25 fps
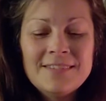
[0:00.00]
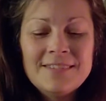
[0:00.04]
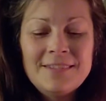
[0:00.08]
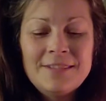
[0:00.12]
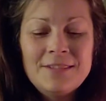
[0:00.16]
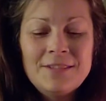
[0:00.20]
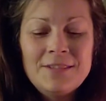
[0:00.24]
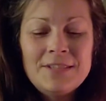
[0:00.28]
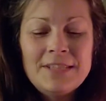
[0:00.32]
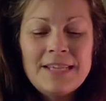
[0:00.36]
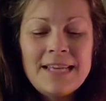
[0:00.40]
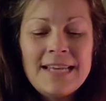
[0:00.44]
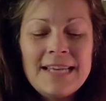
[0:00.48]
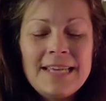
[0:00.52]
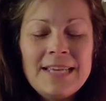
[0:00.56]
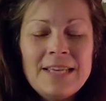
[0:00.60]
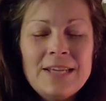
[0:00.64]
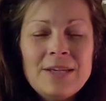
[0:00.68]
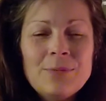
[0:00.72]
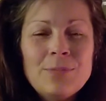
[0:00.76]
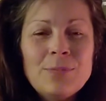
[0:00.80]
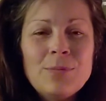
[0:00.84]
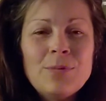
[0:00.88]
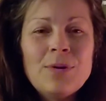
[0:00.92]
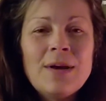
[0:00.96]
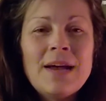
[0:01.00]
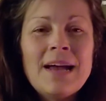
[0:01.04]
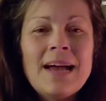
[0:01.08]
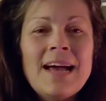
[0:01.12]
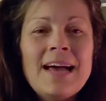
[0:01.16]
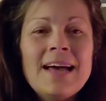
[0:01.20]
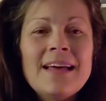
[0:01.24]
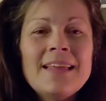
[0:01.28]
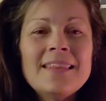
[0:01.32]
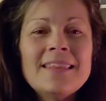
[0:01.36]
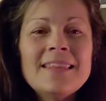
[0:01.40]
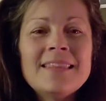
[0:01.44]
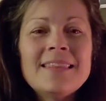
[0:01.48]
You take your
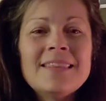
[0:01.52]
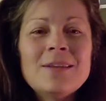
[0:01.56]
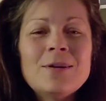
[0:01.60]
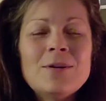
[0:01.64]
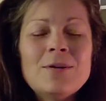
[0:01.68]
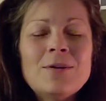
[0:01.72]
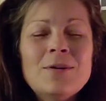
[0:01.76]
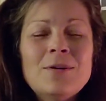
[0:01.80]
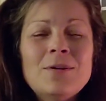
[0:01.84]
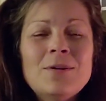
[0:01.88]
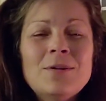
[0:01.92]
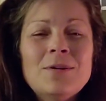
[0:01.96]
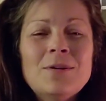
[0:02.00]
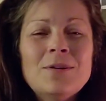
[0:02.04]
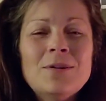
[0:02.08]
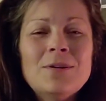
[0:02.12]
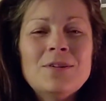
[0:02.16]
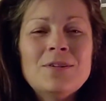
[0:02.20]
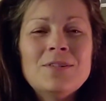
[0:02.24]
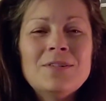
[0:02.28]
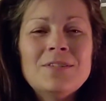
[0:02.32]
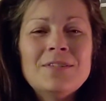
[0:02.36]
breath. Oh.